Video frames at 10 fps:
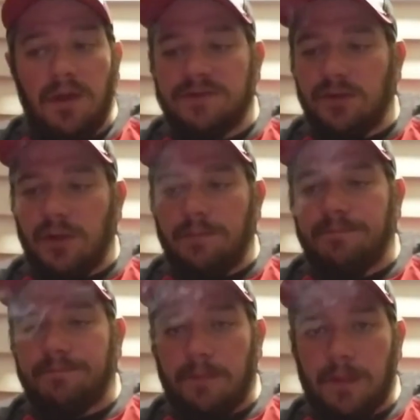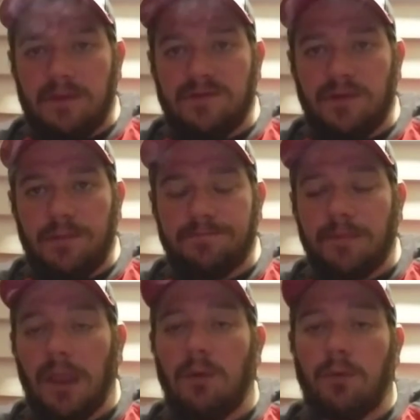Still good. Still good.
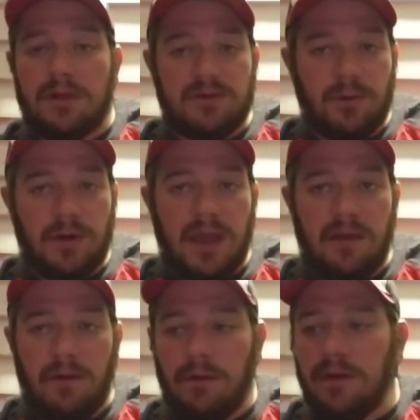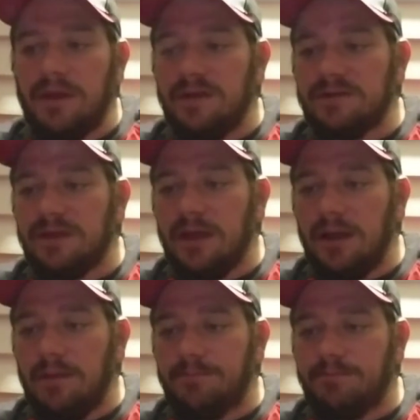Retro inhale is
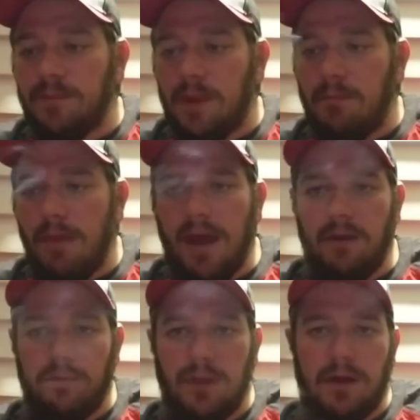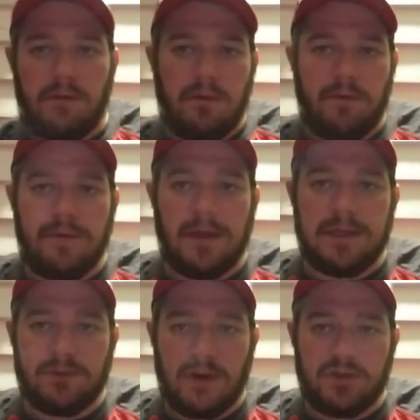mild. I don't know if you
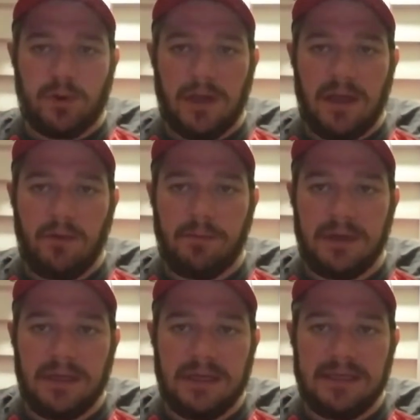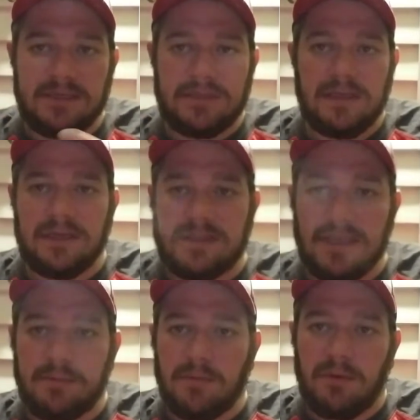guys retro inhale, but it is
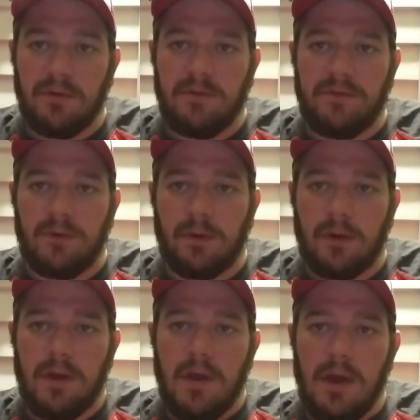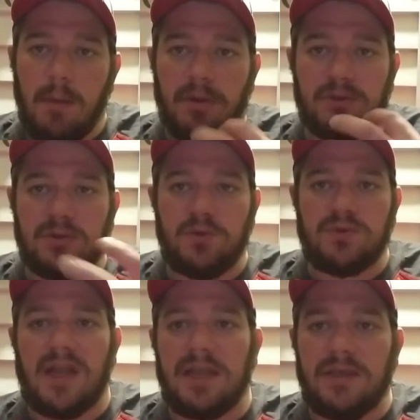acceptable for a person
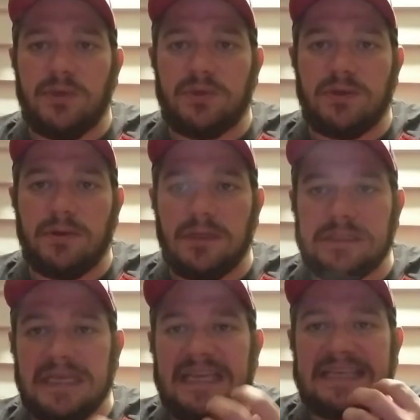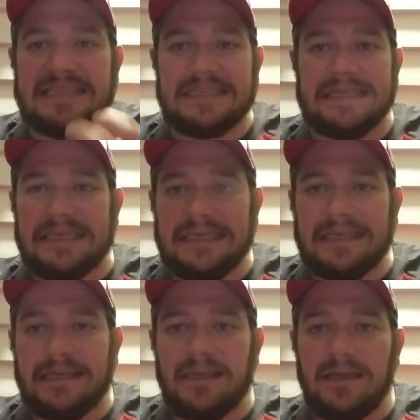who's not used to it. It's
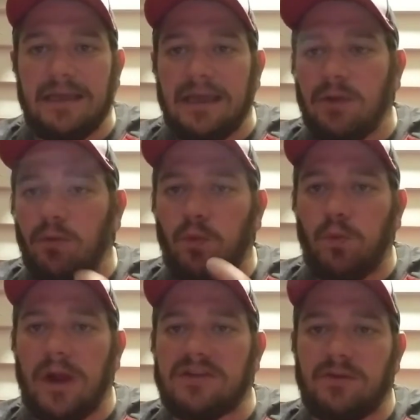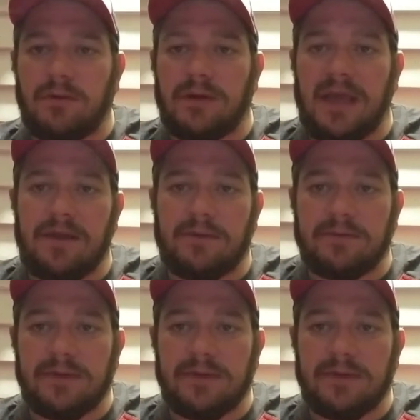easily retro inhaled.